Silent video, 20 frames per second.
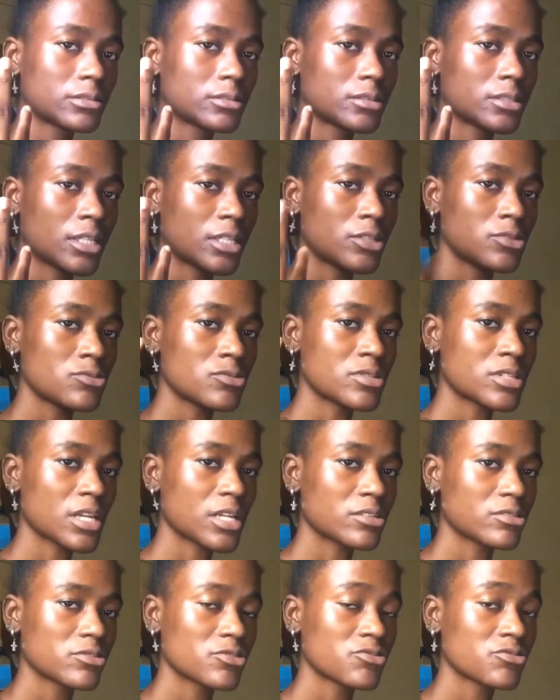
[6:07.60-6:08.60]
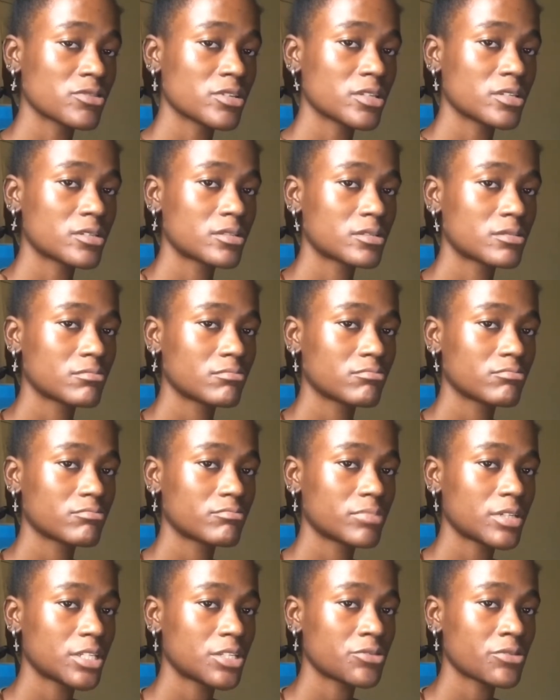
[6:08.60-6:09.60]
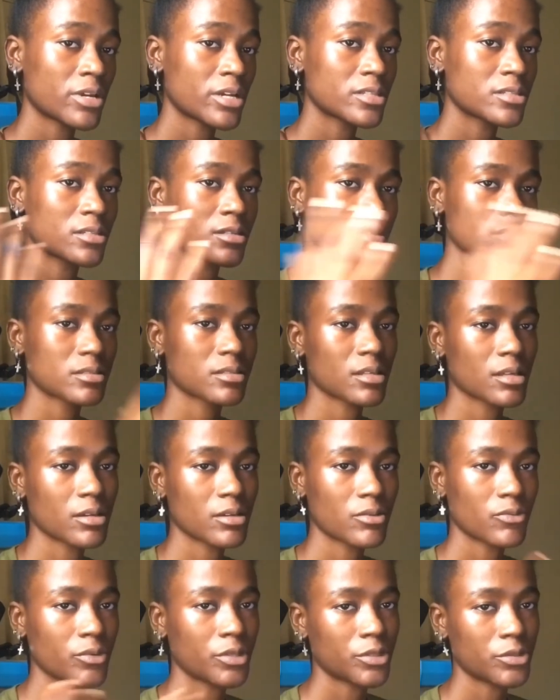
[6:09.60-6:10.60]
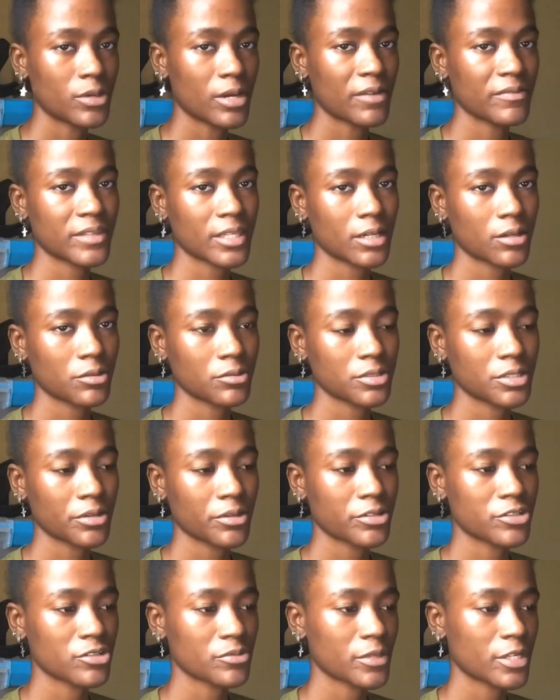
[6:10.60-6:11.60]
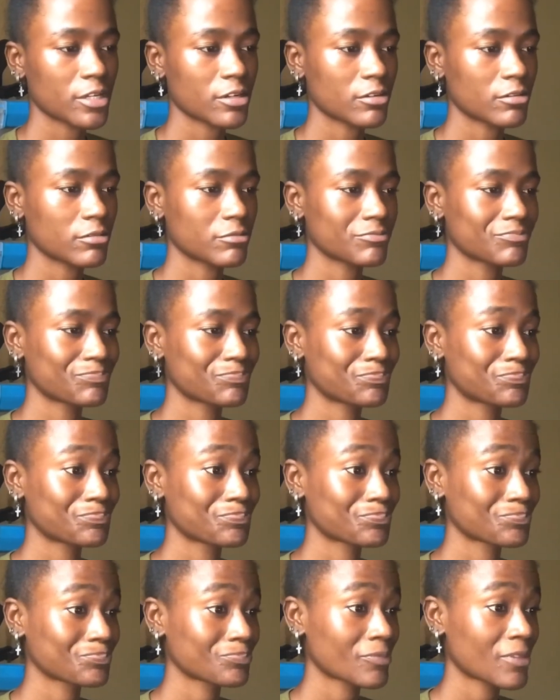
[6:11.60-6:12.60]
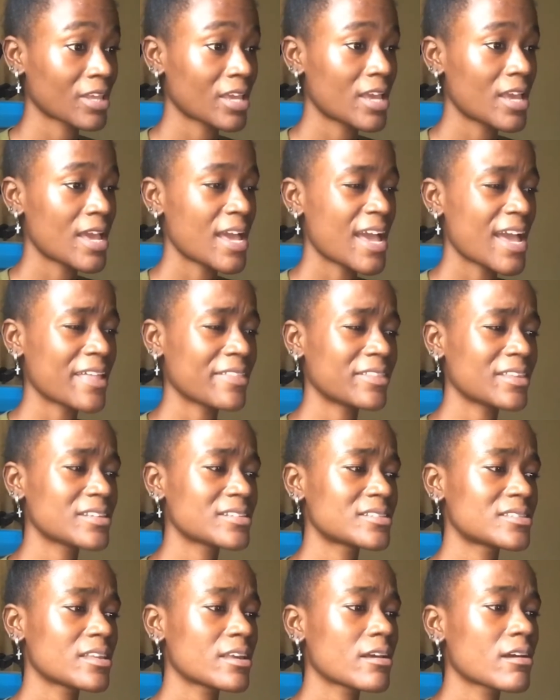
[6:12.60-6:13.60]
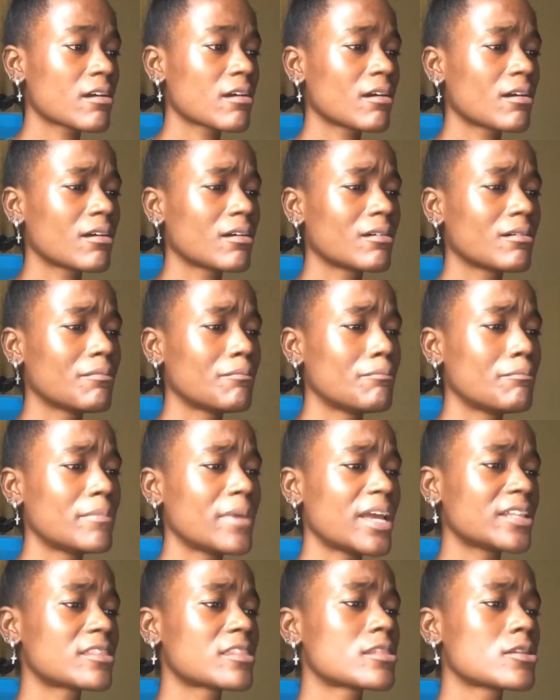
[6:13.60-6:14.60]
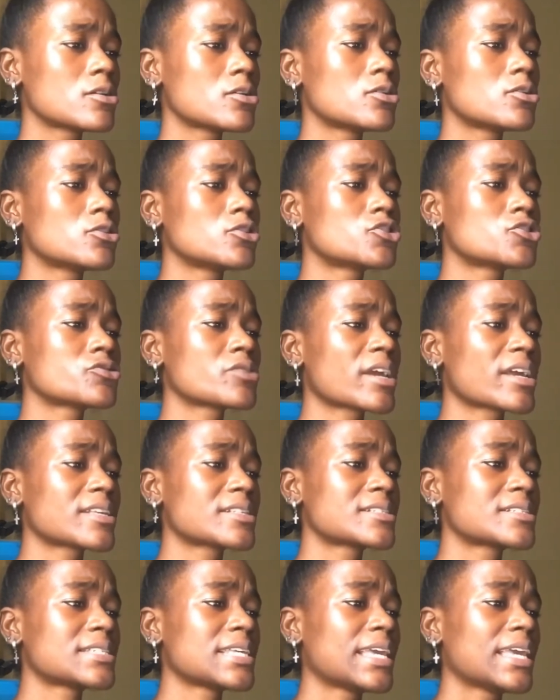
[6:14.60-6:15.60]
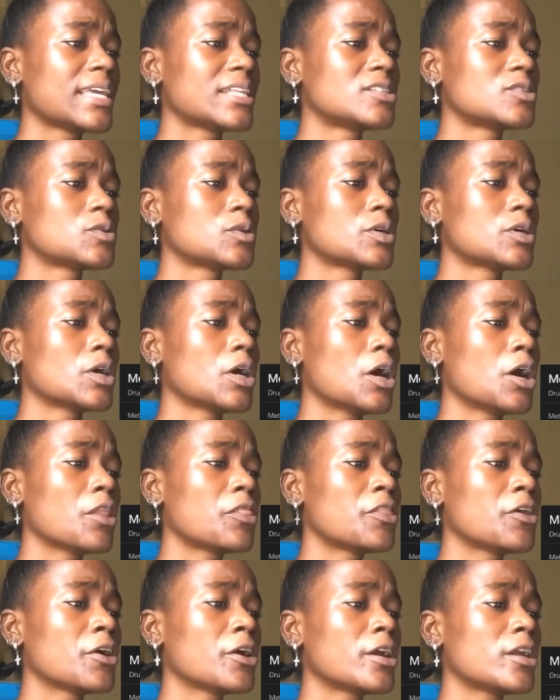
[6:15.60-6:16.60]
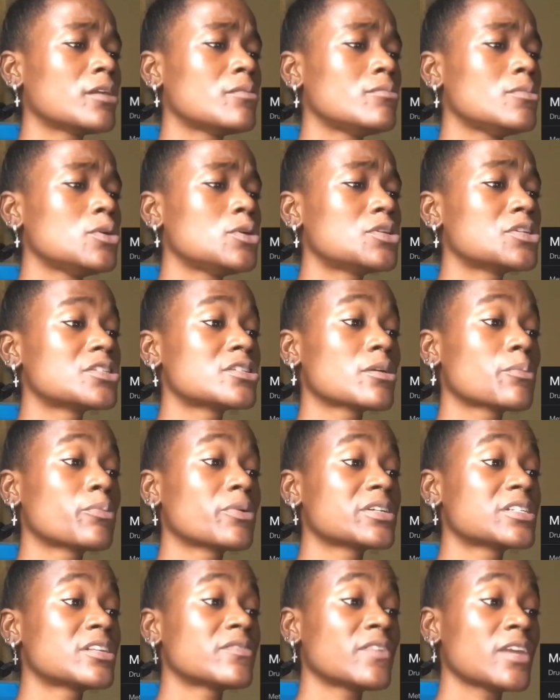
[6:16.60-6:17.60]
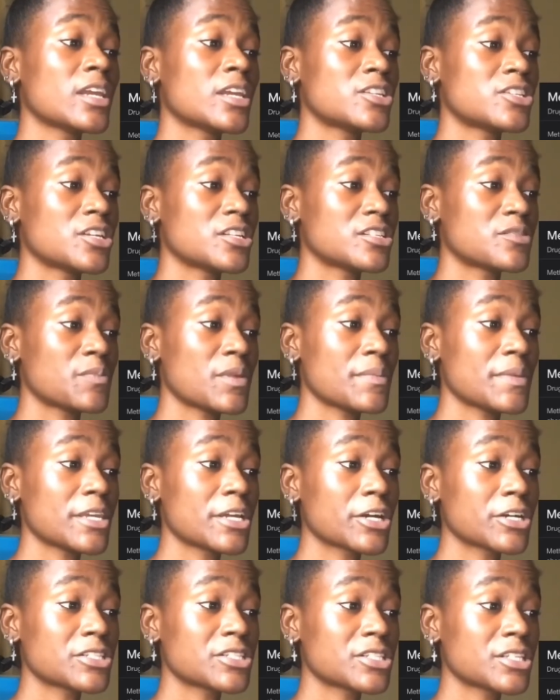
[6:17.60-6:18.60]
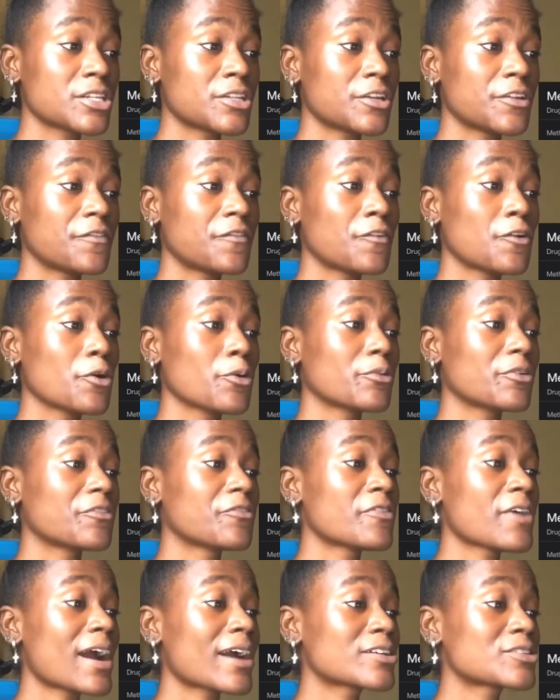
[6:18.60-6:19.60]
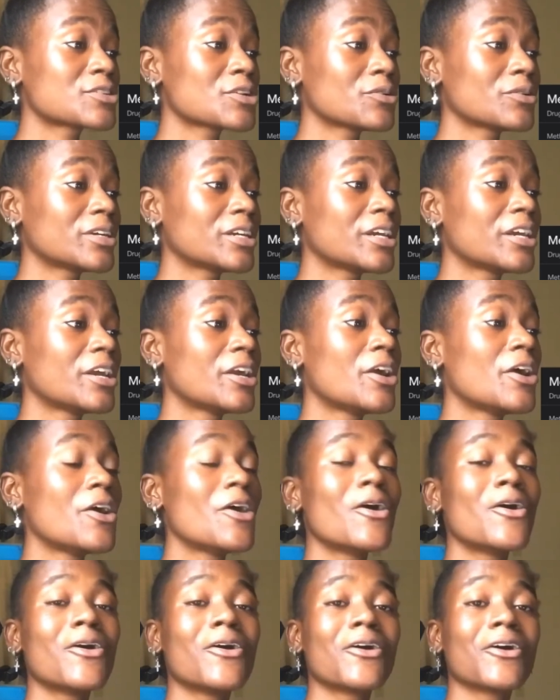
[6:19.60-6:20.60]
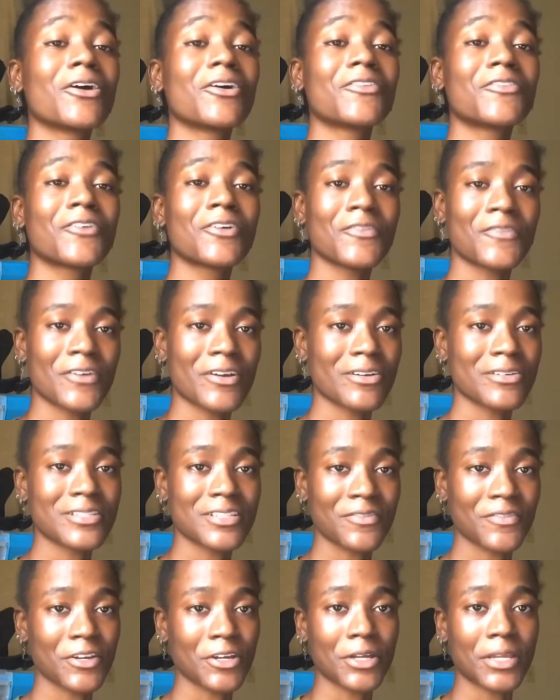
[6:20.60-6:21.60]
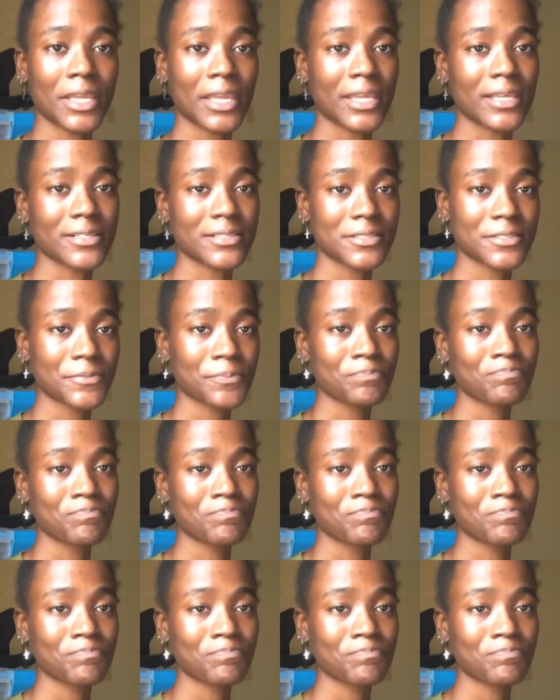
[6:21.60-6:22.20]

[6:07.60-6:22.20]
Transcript: They use that to treat pityriasis. We don't have that out here in Jamaica. And this thing called methotrexate or other immunosuppressive agents may be considered for refractory or for very severe case.